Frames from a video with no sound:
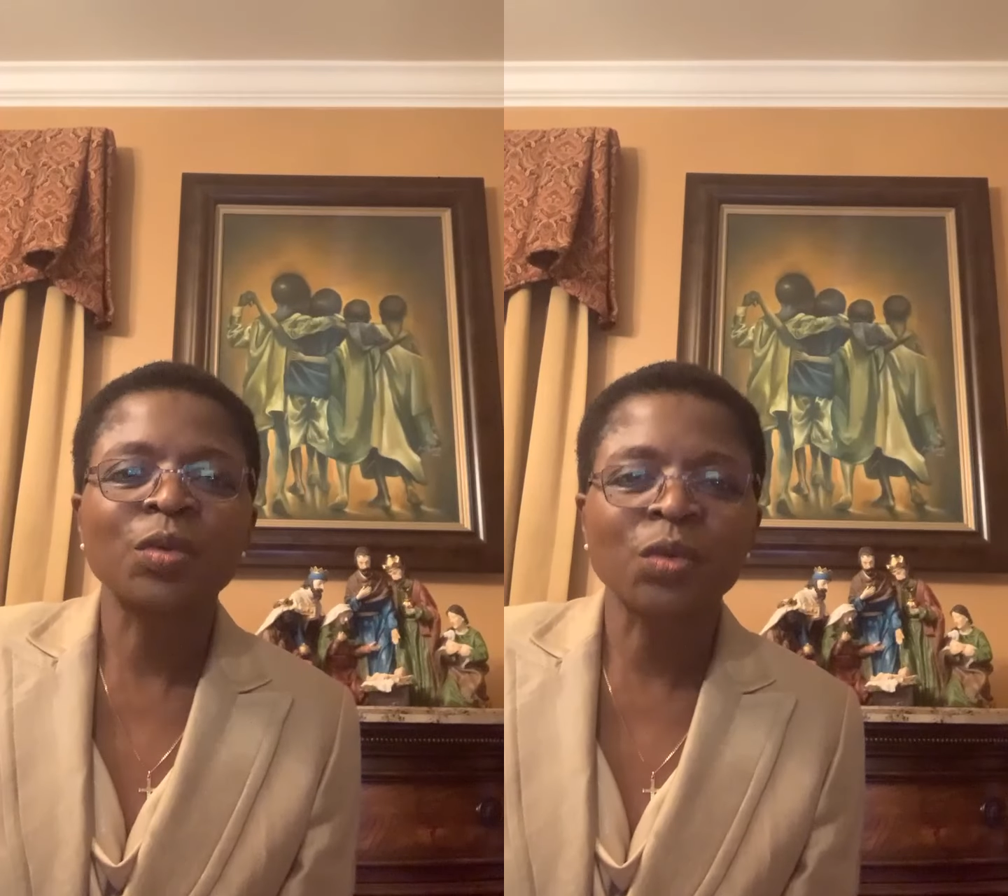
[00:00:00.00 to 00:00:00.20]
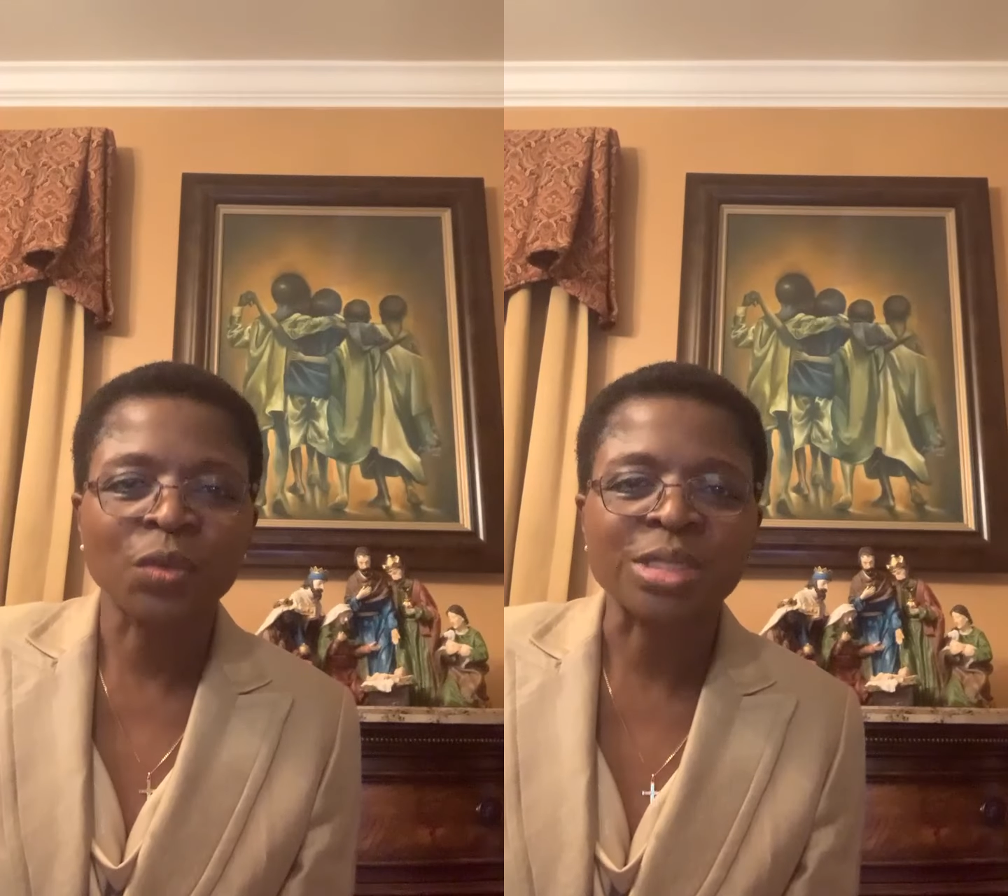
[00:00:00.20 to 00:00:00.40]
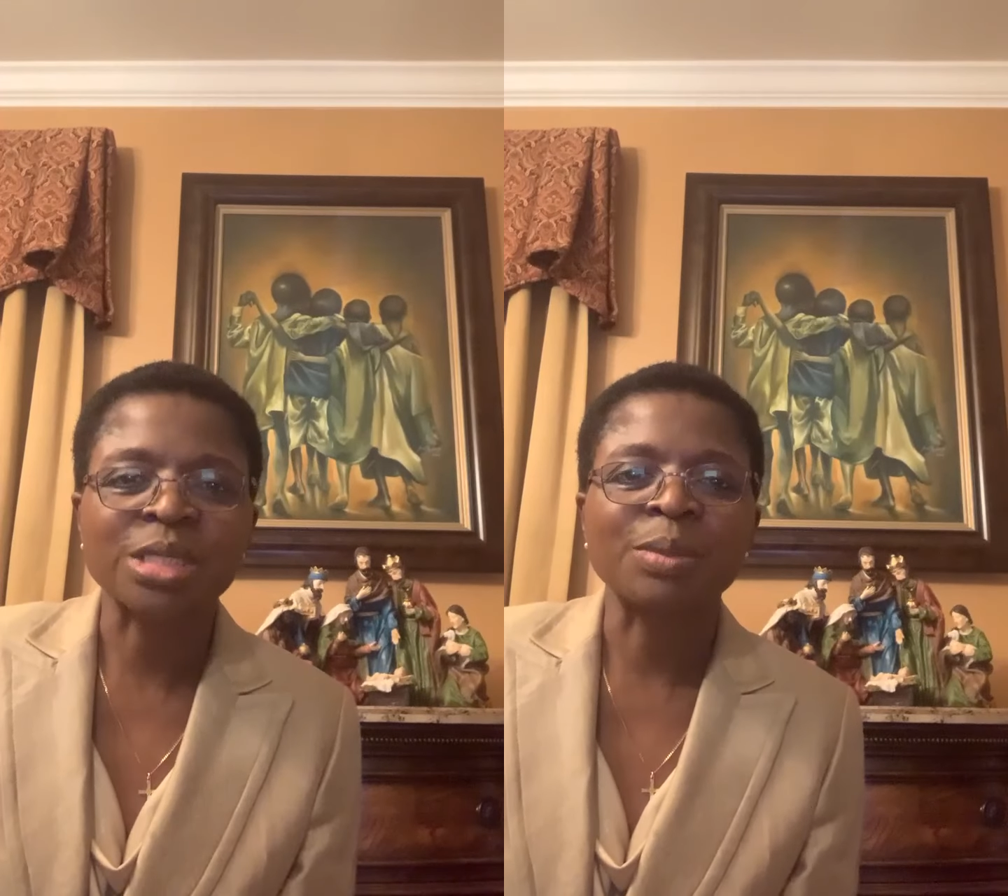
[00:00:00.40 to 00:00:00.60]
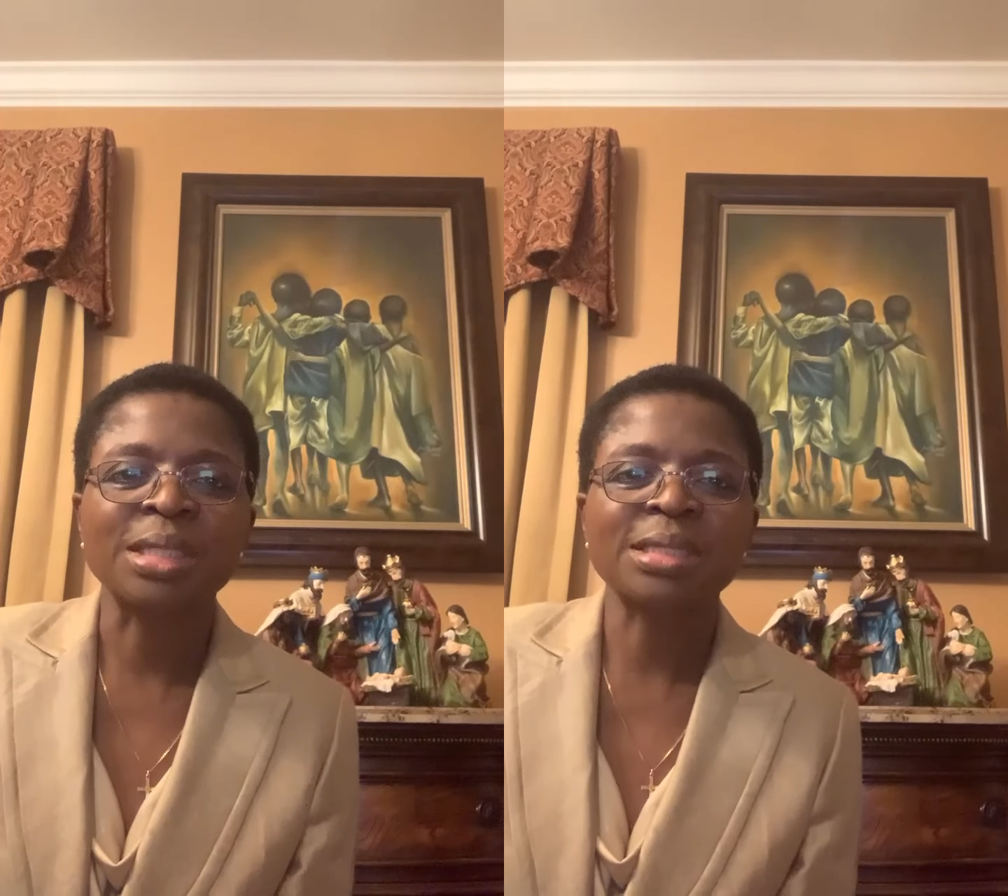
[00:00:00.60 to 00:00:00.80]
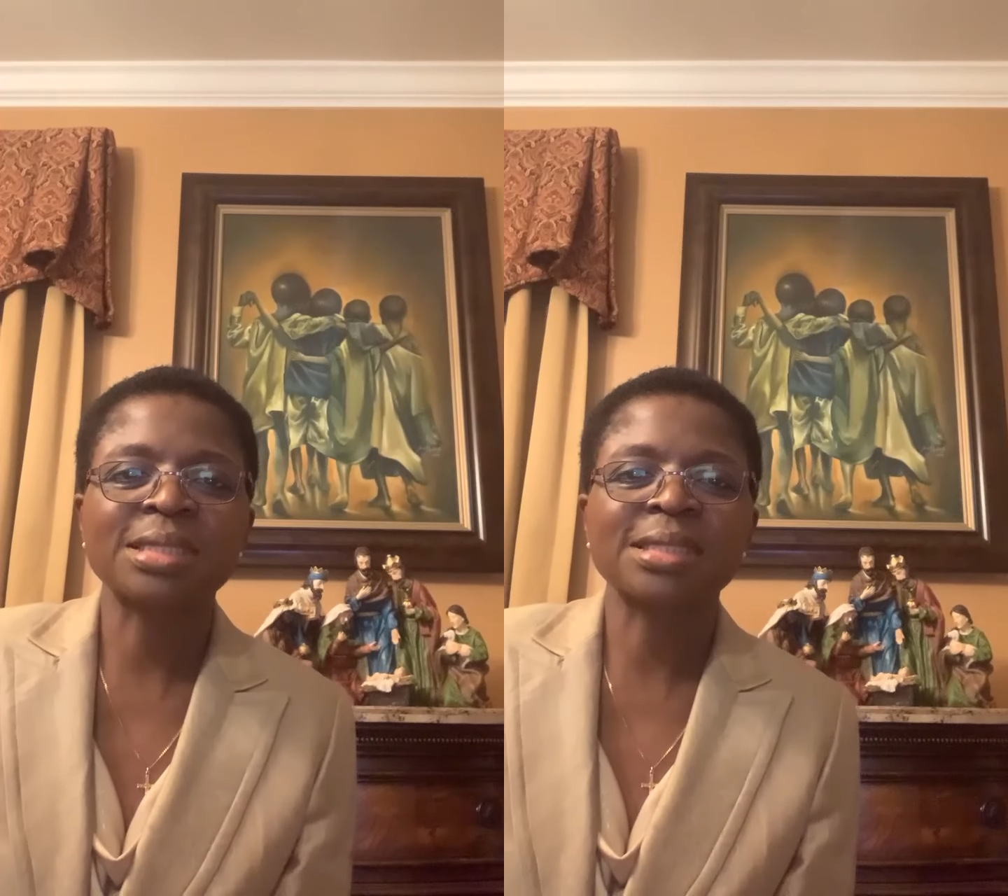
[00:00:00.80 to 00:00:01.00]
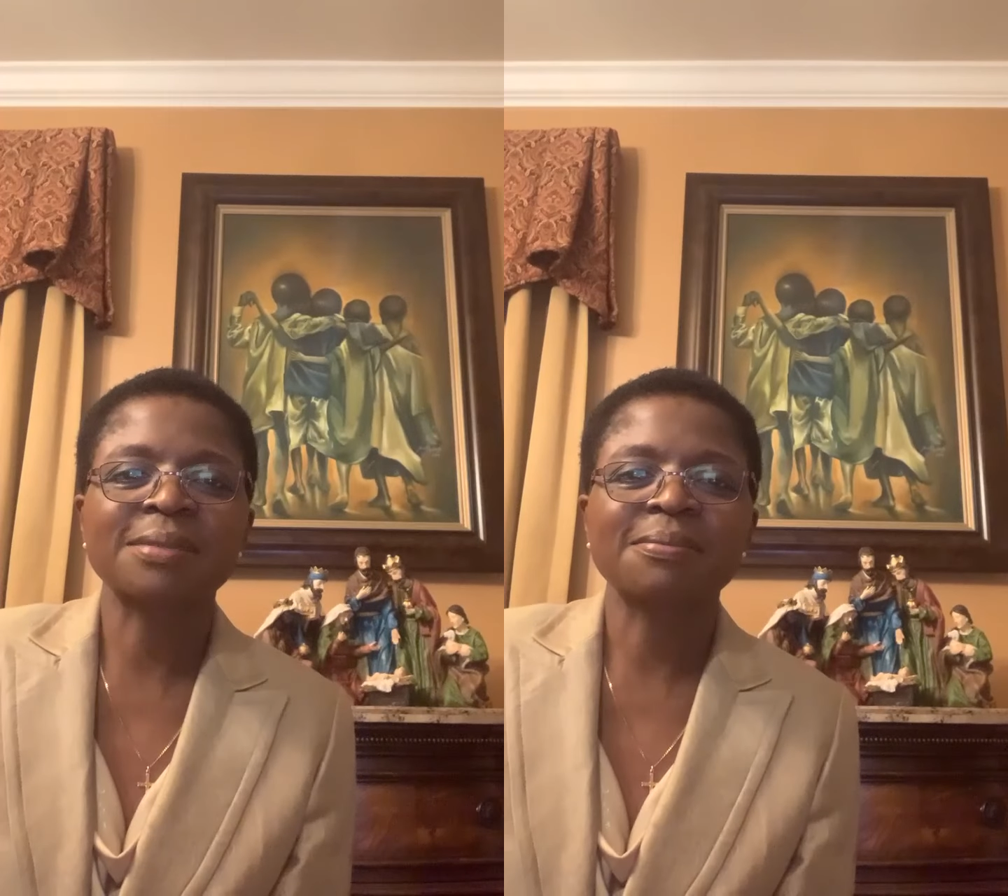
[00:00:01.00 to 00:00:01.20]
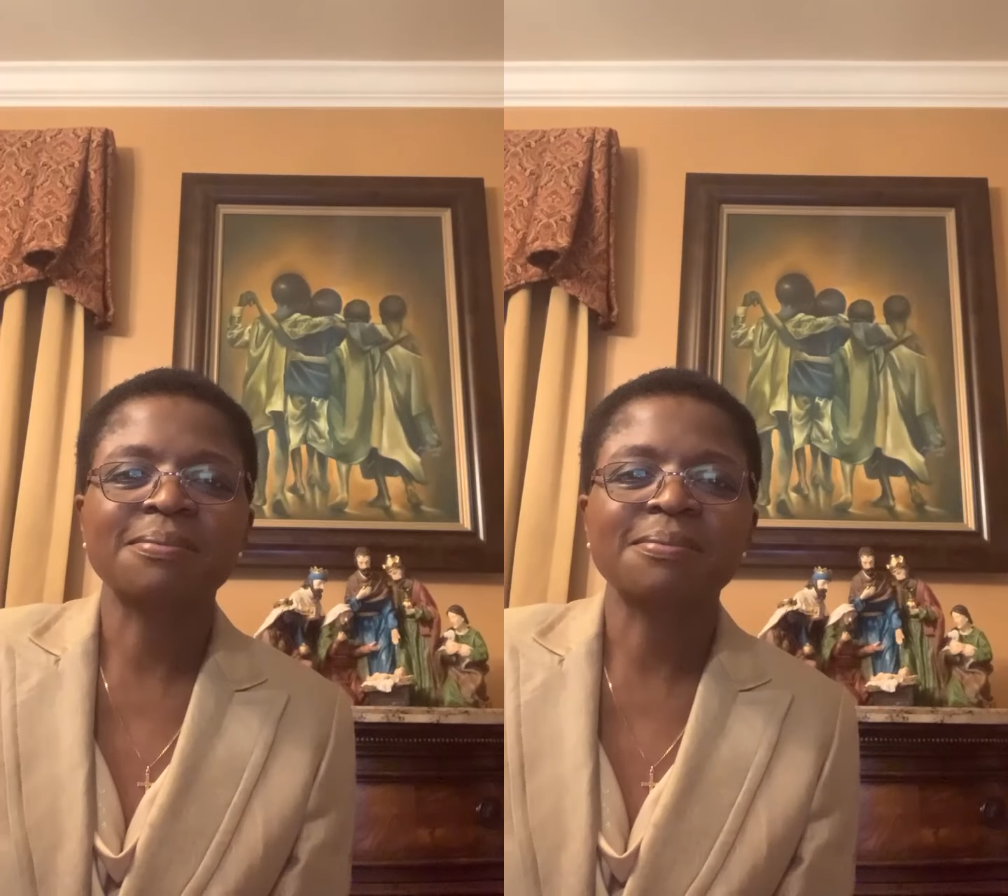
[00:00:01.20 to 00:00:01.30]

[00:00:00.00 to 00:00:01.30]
Christmas.